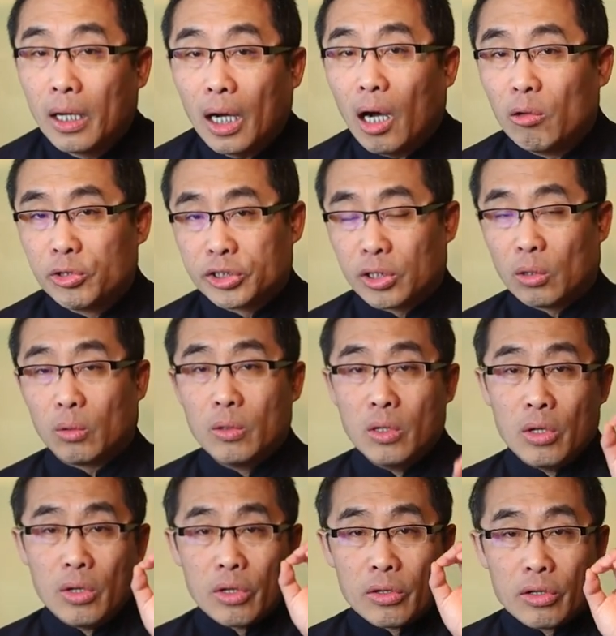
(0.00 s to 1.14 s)
Also,
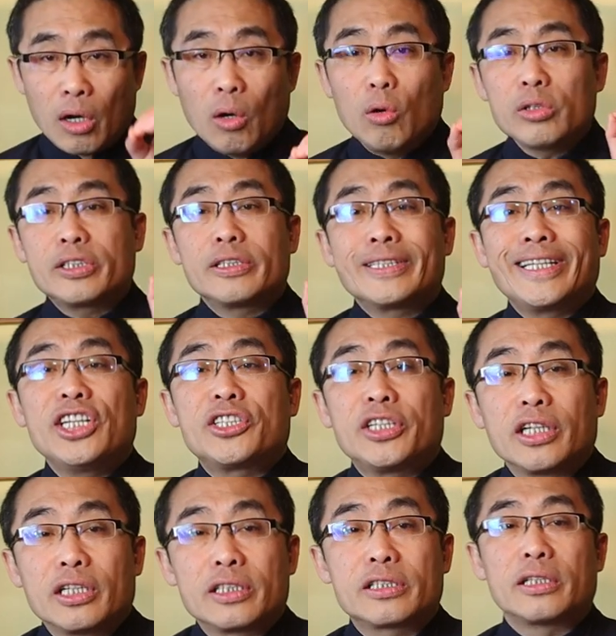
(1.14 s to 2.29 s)
those
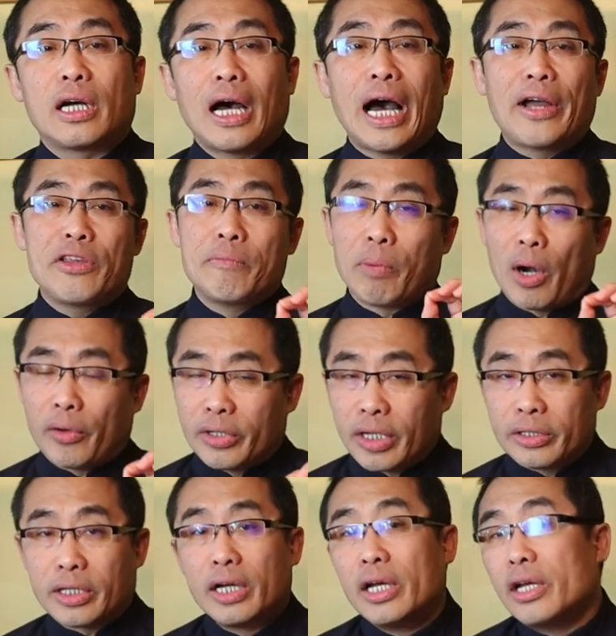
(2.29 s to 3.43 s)
teachings are
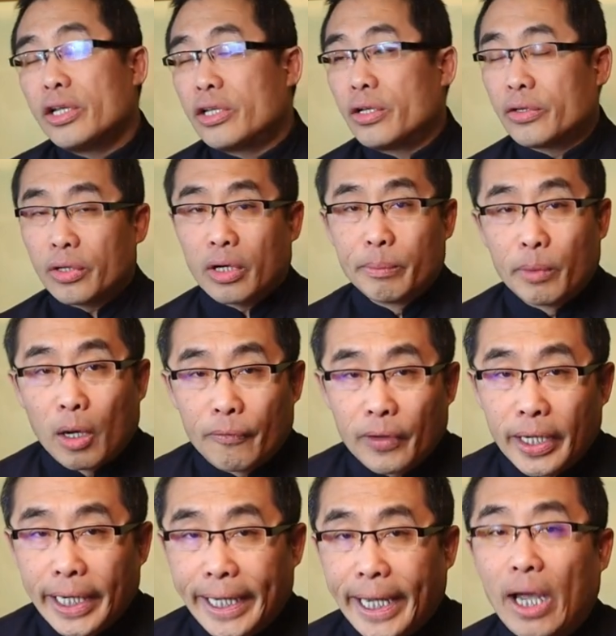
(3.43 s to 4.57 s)
important in terms of
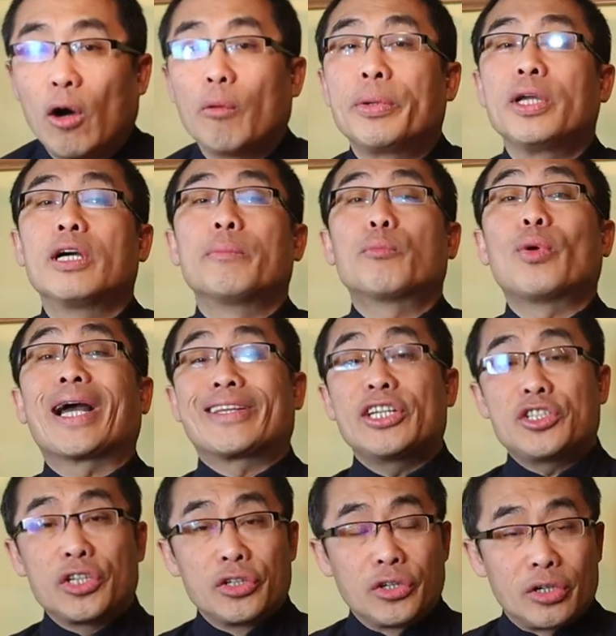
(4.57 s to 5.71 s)
helping
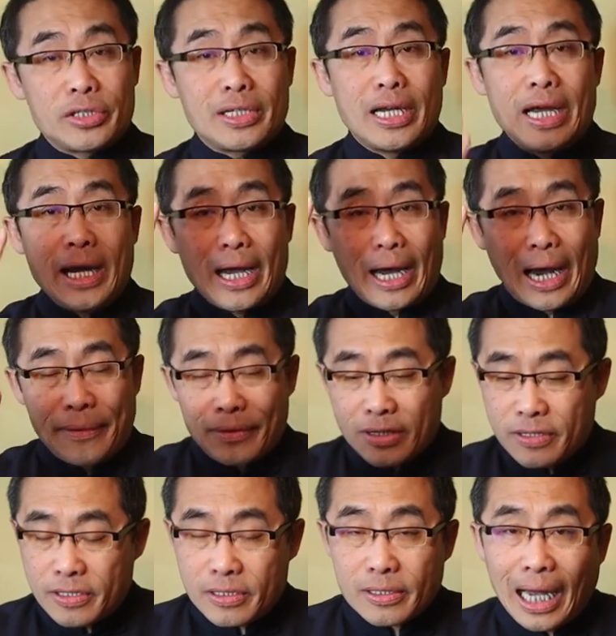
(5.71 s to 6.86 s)
practitioners
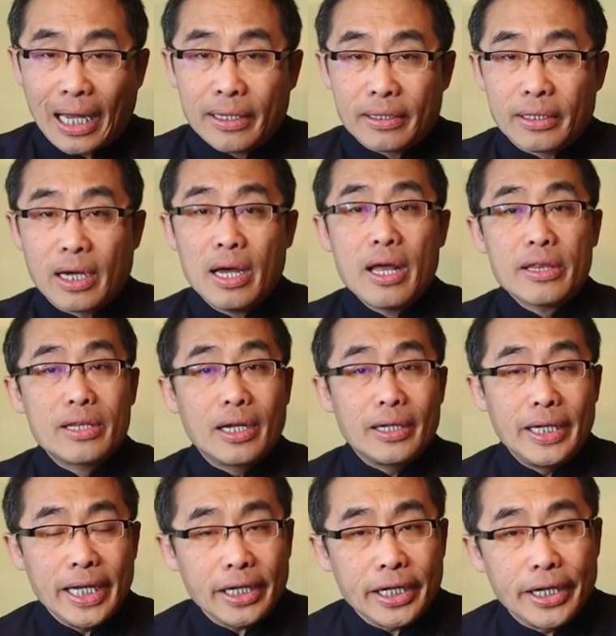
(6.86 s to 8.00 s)
understand the
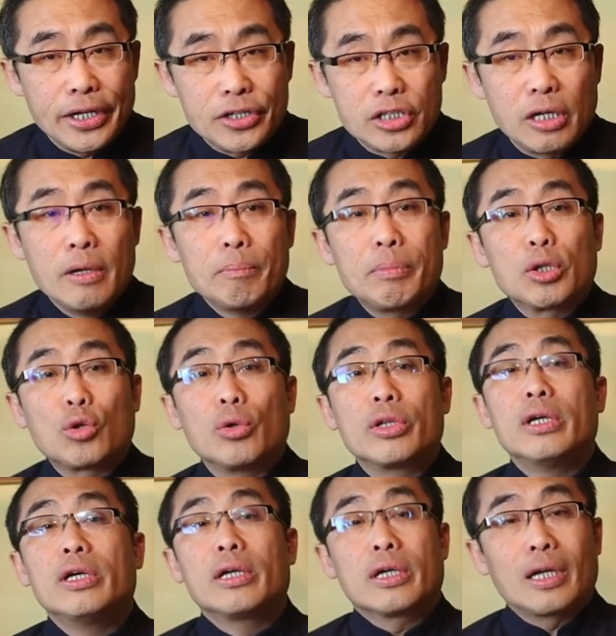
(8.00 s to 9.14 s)
linkage
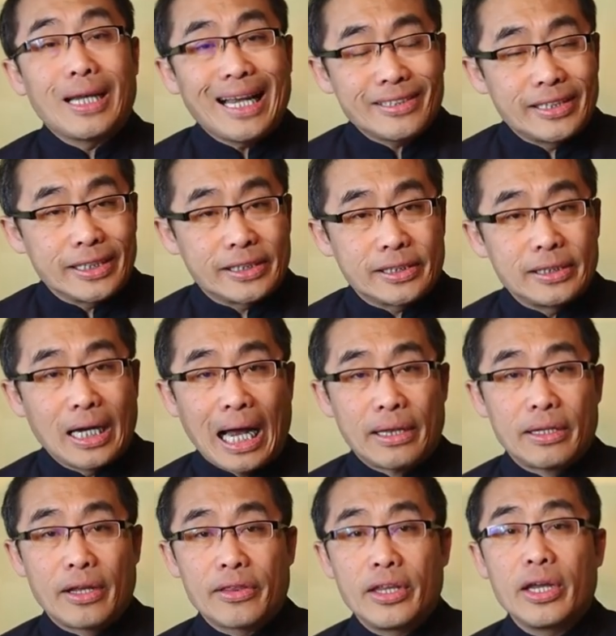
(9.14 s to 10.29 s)
between classics
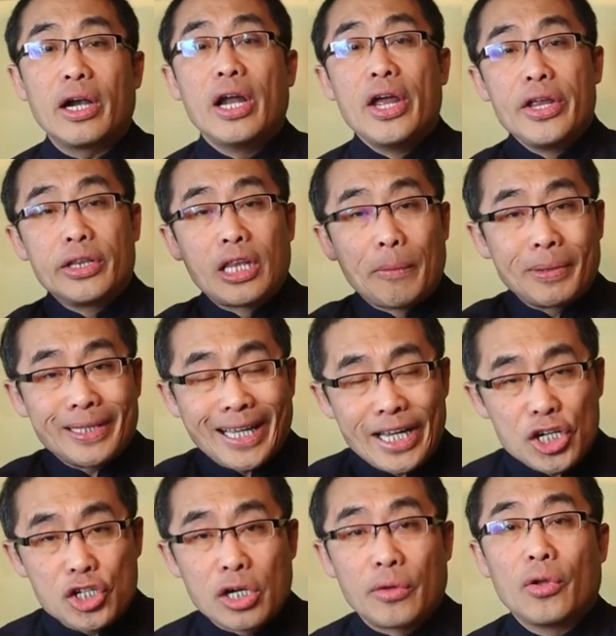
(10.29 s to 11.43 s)
and their
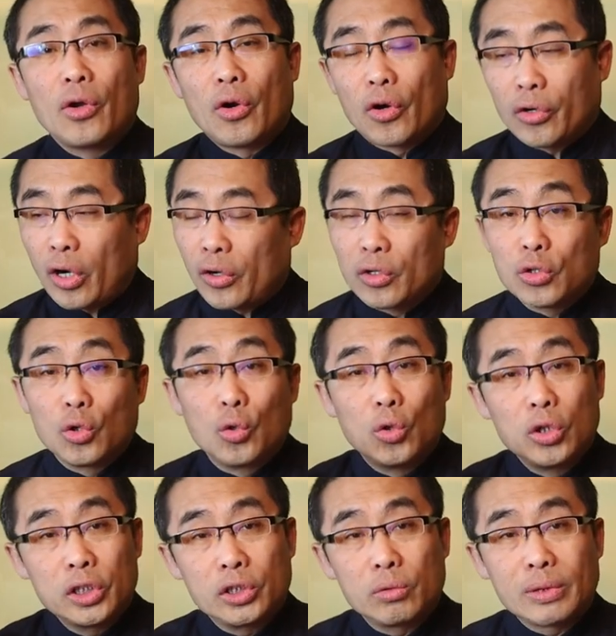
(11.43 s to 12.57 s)
interpretation according to
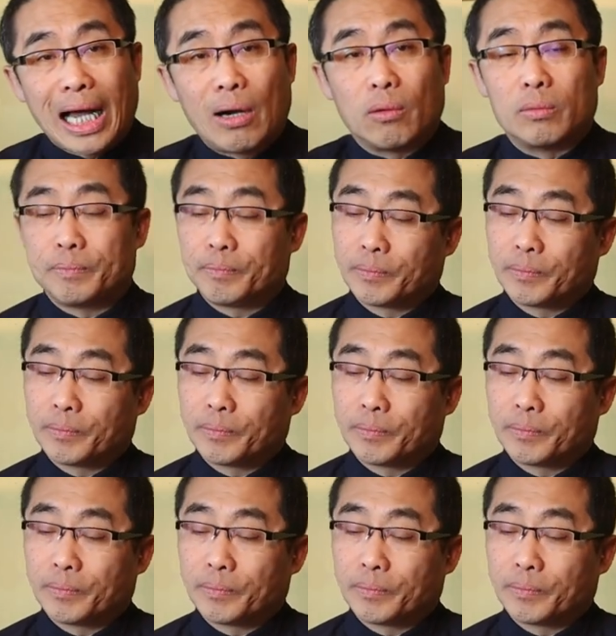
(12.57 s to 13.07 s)
Xiu Dao.